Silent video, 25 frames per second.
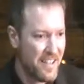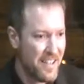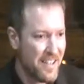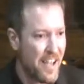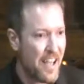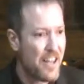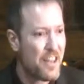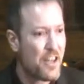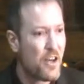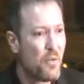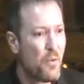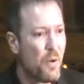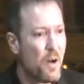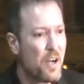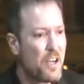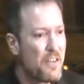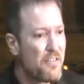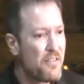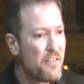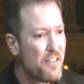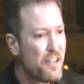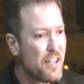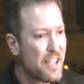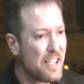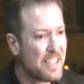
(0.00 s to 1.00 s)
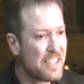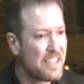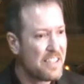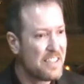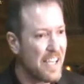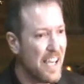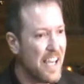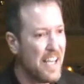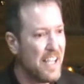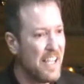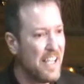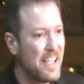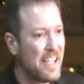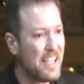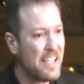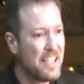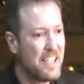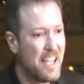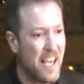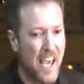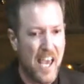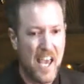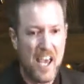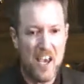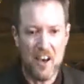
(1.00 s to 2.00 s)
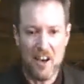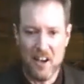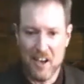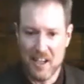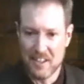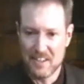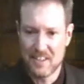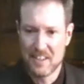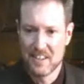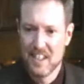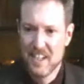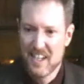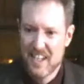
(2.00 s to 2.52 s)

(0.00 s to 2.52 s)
and the wonderful, exciting chaos